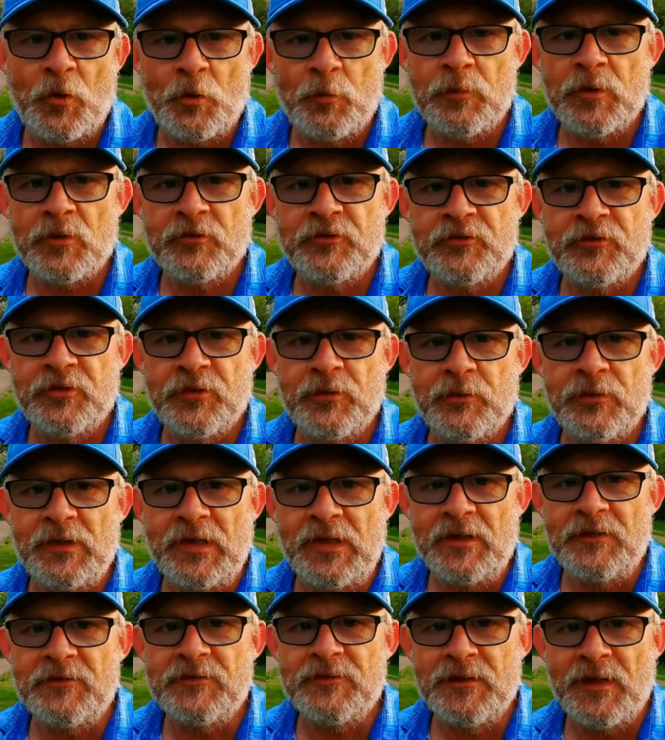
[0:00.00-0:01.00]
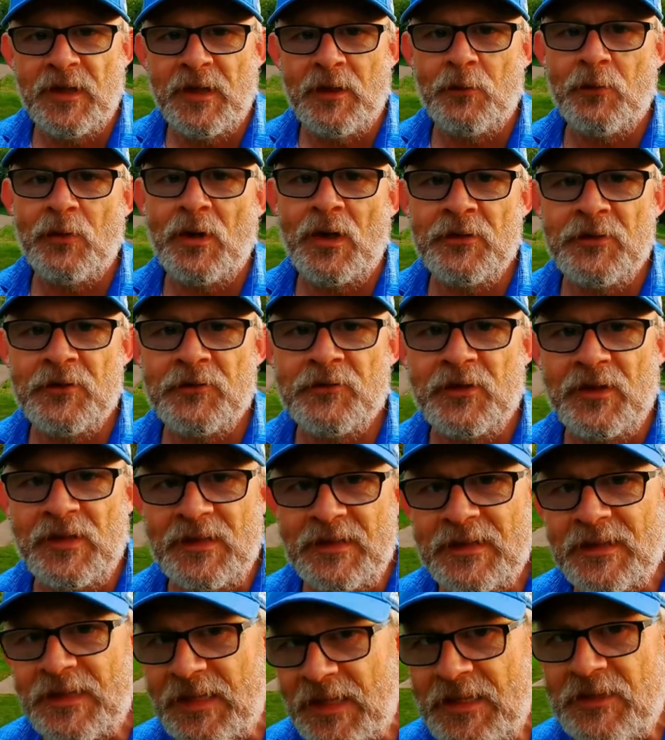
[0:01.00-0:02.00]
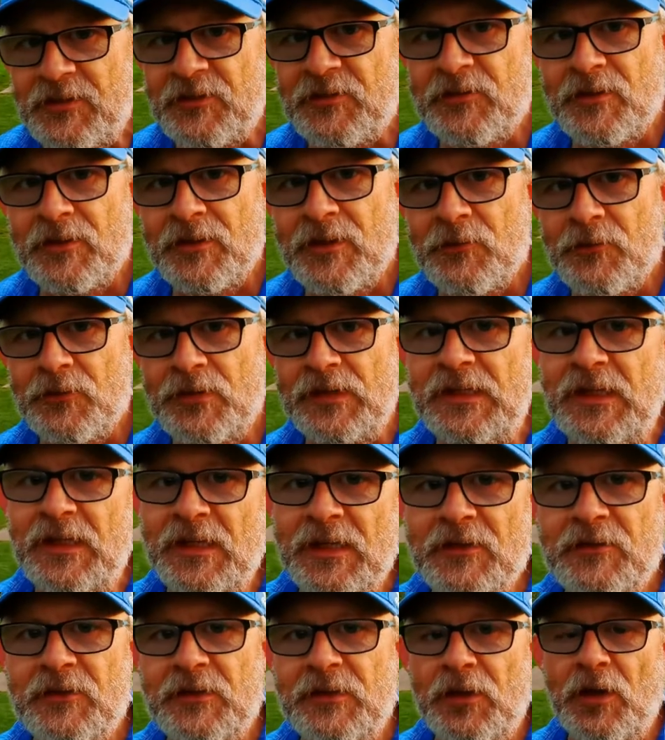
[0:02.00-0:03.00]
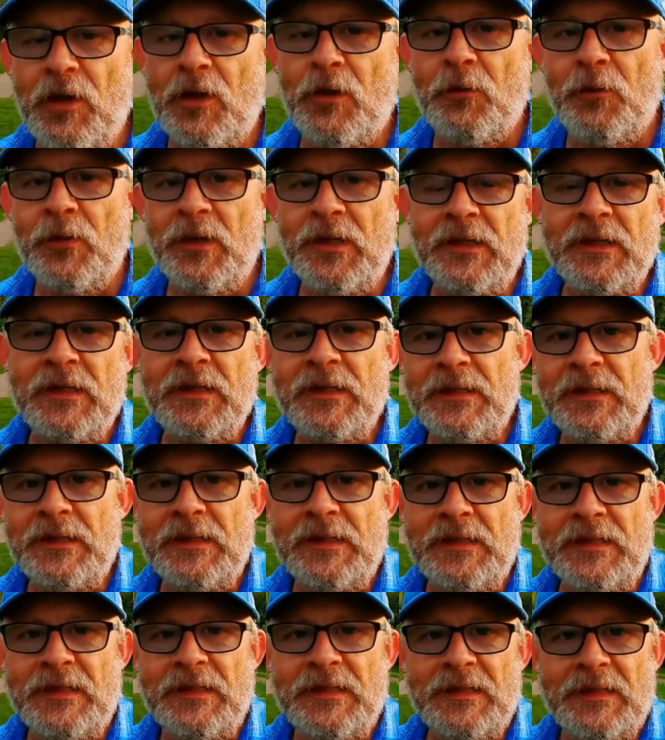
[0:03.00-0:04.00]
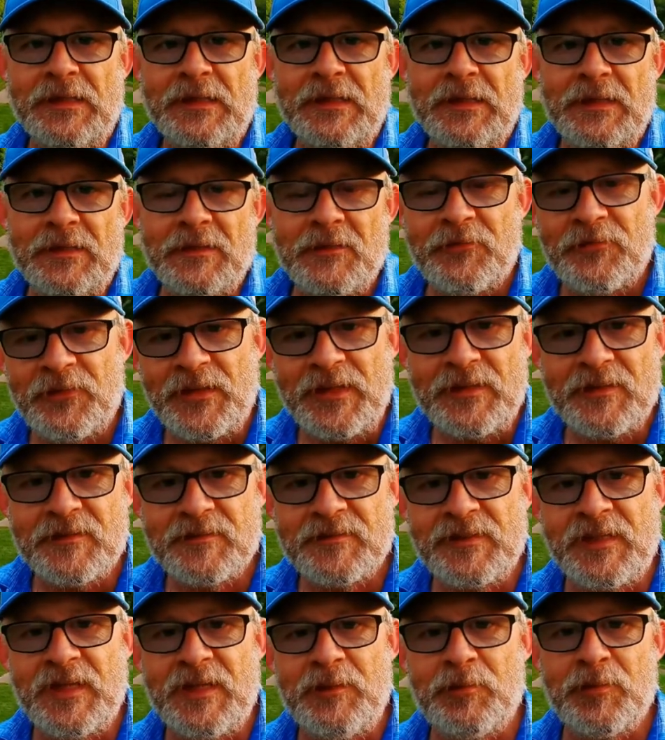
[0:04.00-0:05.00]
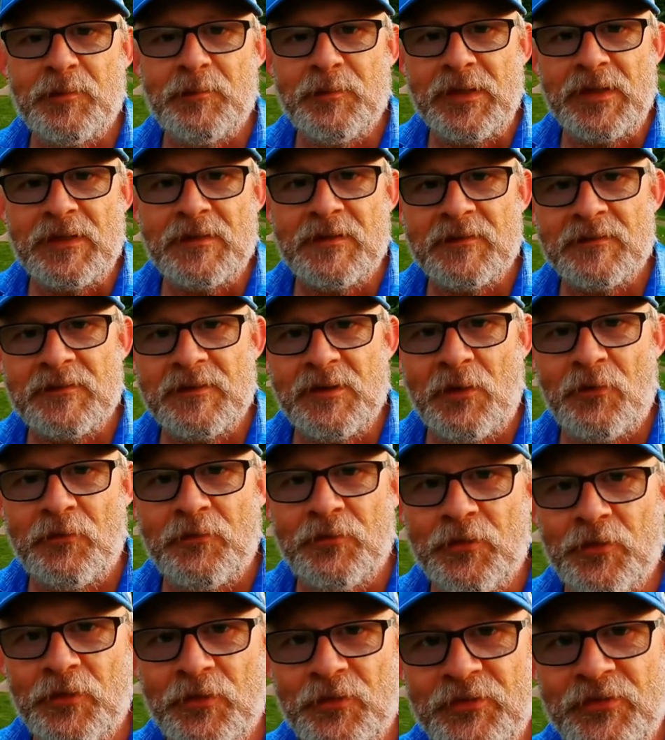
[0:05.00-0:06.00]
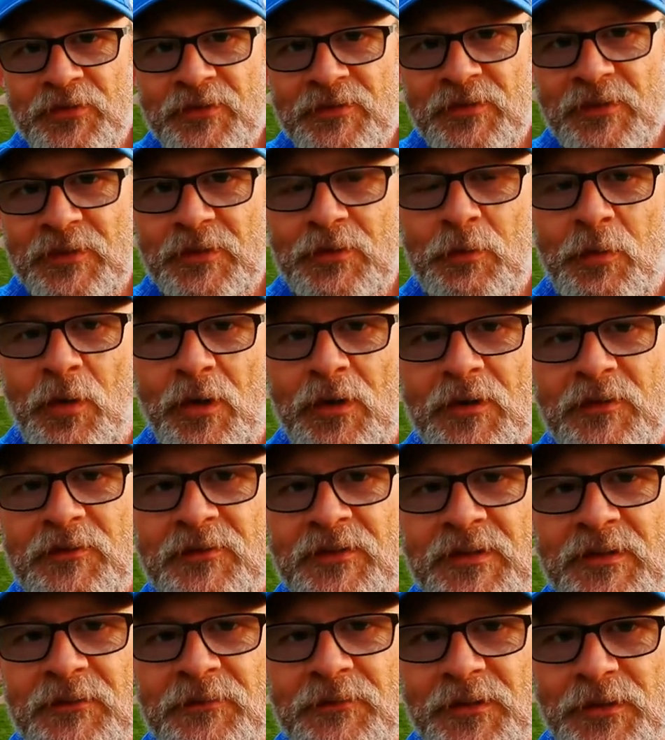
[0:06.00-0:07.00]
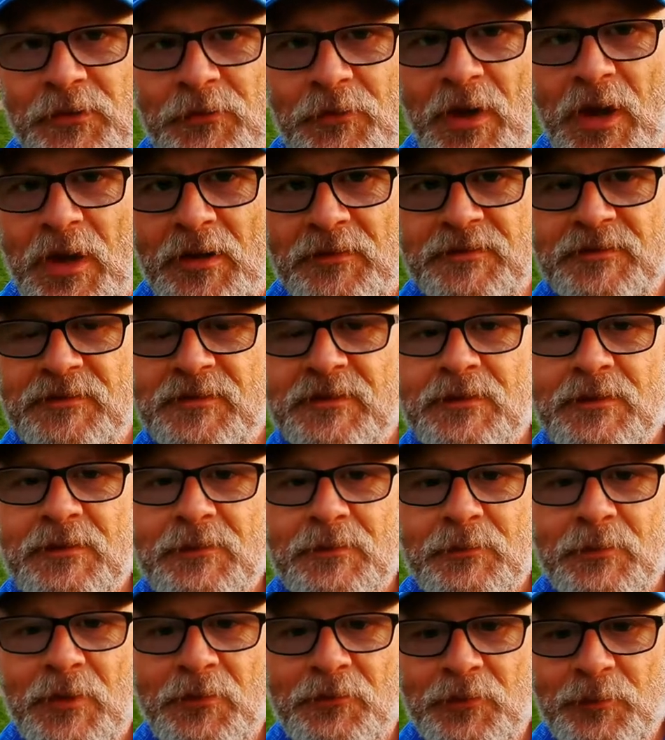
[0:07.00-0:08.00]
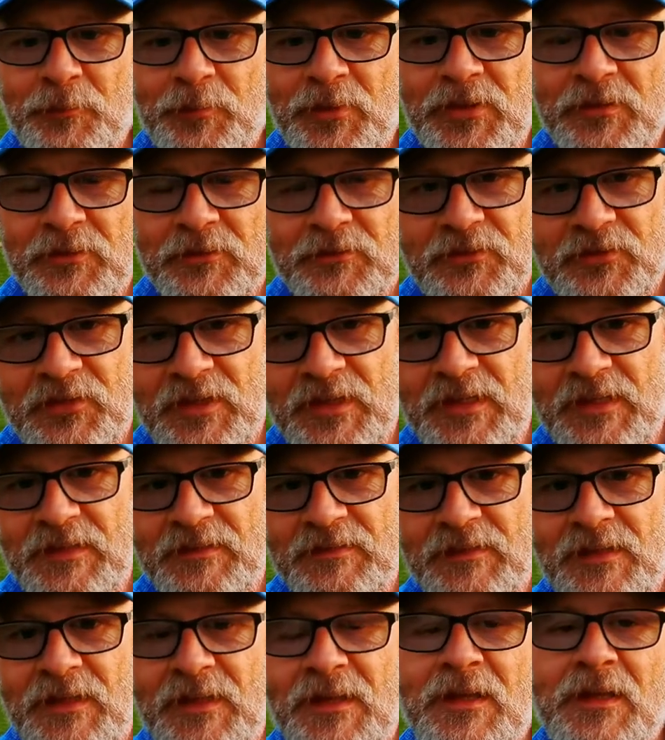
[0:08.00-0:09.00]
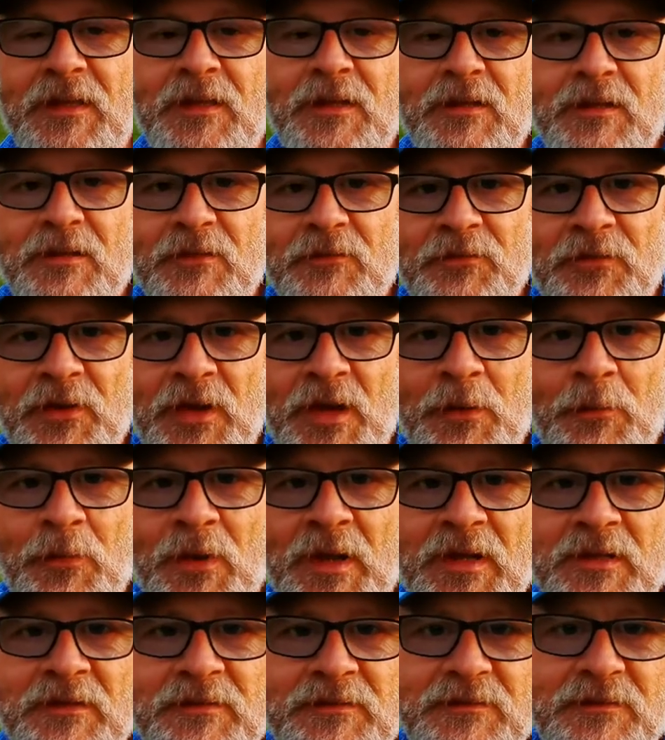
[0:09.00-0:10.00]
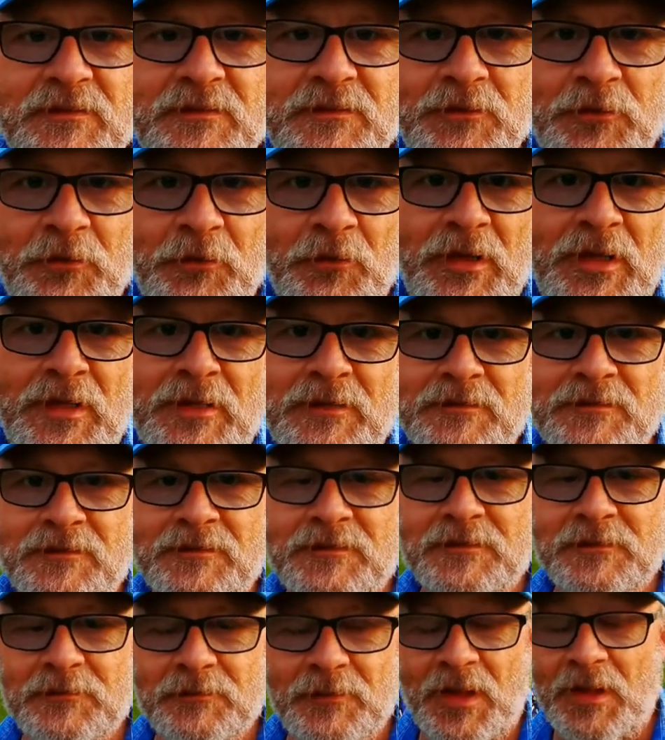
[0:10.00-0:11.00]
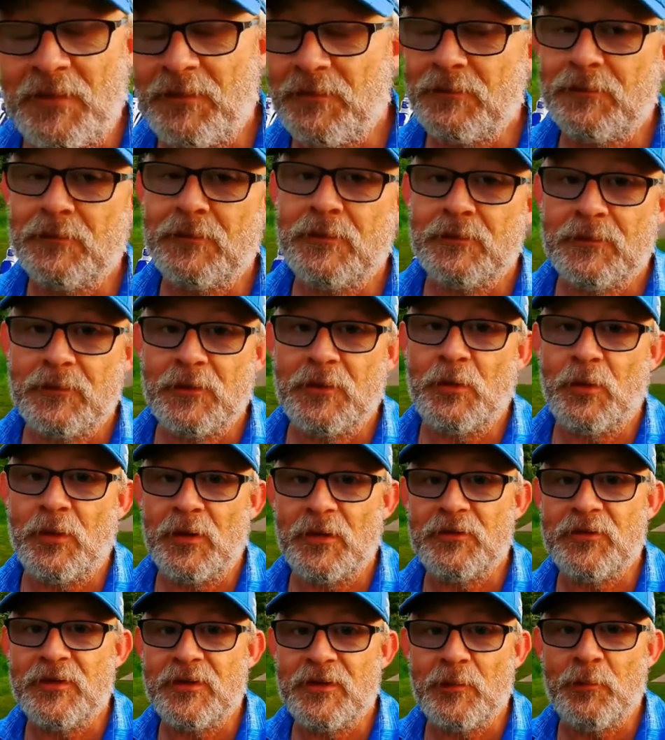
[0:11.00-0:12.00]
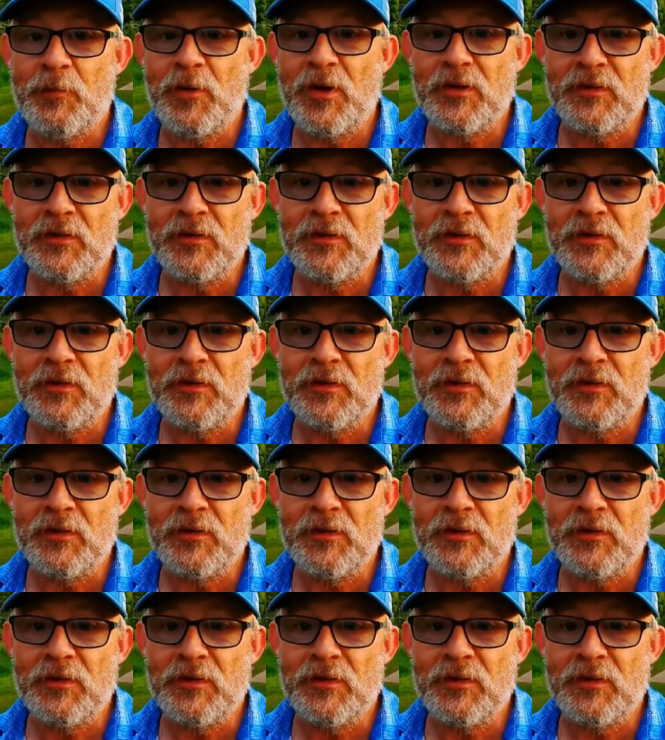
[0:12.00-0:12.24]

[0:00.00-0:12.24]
almost 2 years now, and there's at least another year to go. The thing that's keeping me at this golf course is the quality of the grass, whether it be the tees, fairways, the greens, and the quality of the